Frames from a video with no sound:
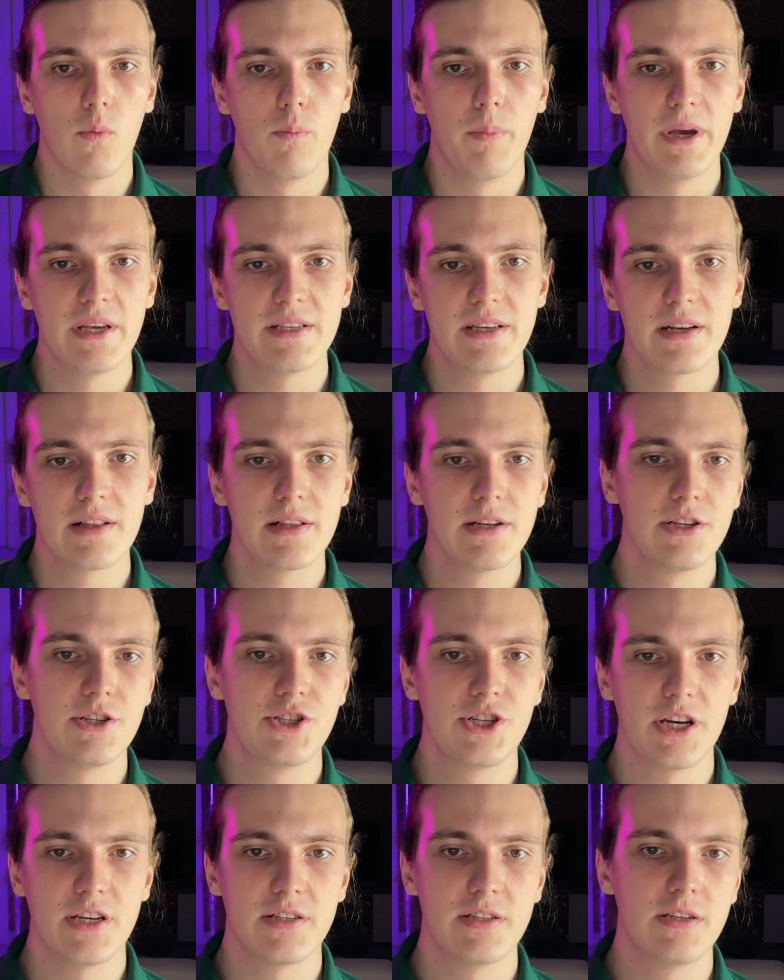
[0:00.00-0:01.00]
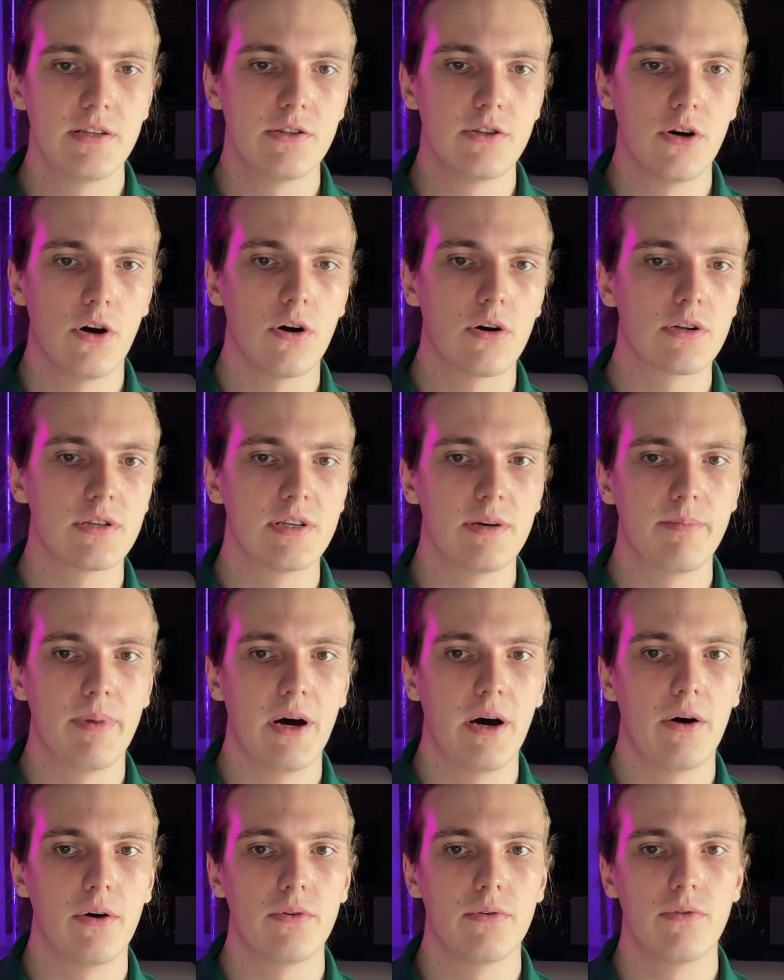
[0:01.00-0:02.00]
Basically, Jesse talks
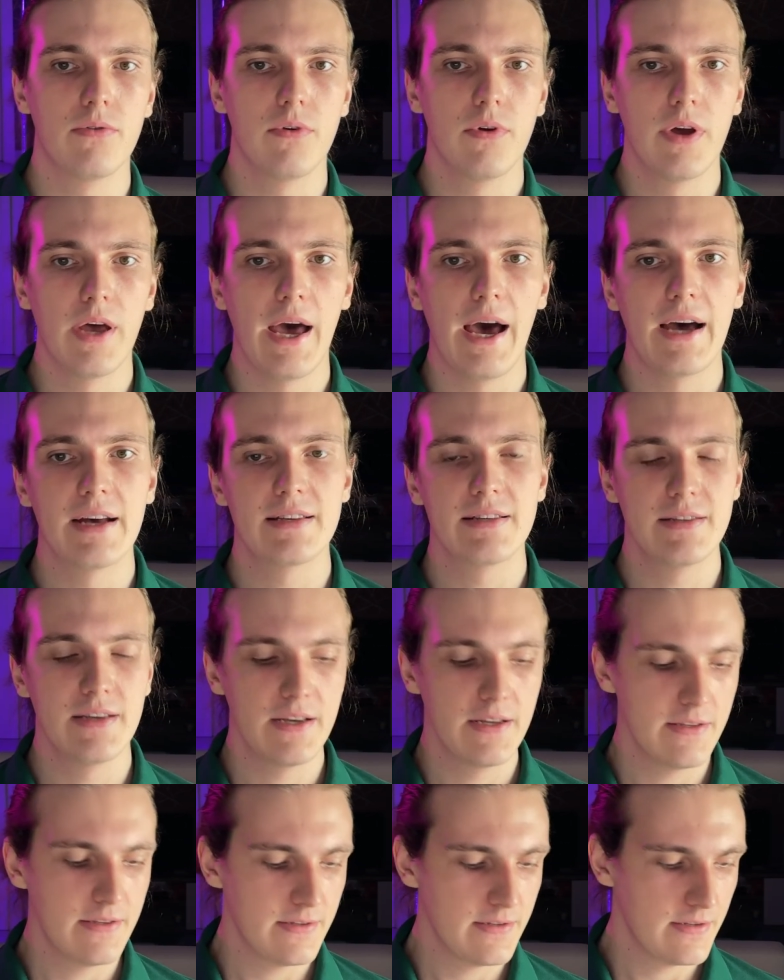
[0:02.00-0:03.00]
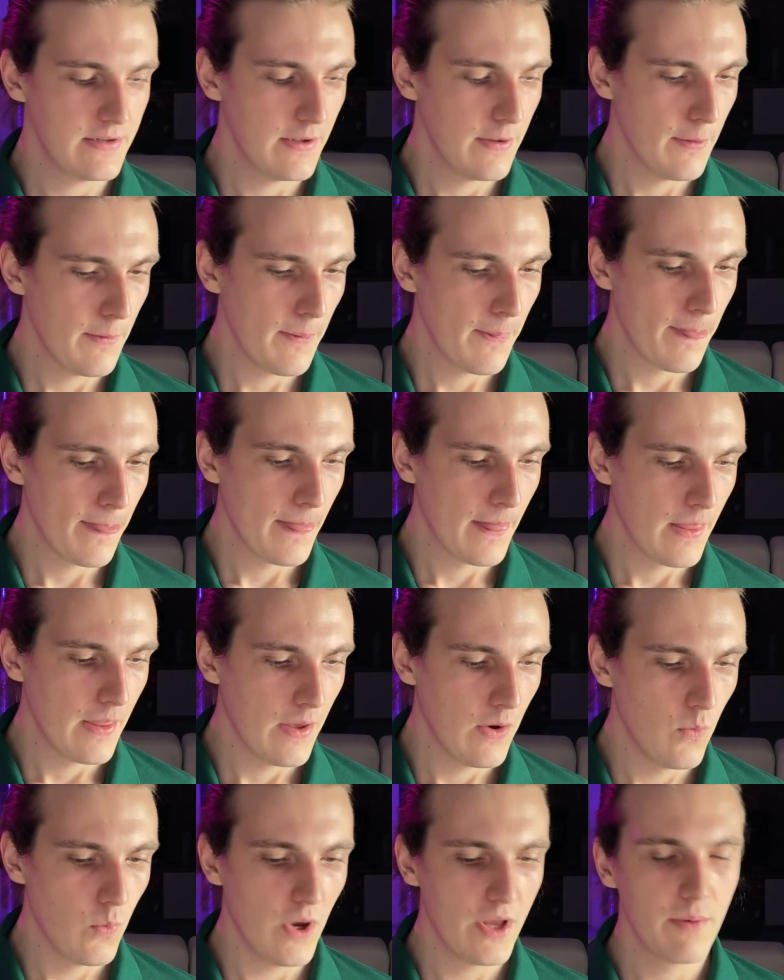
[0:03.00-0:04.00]
about assets.
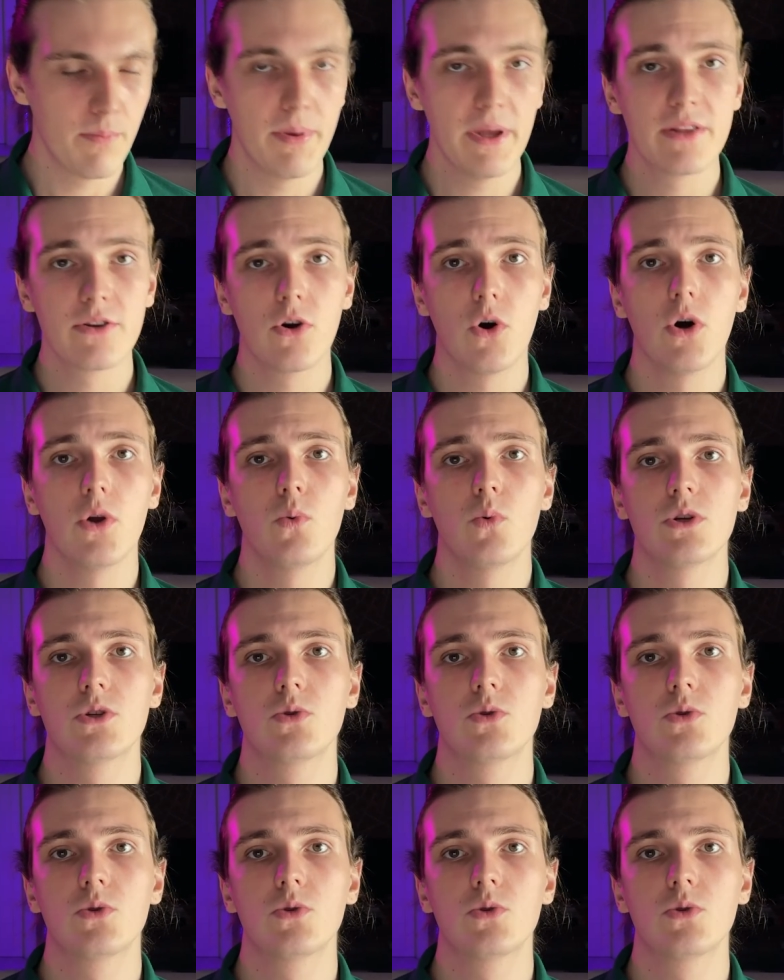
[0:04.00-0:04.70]
When Bitcoin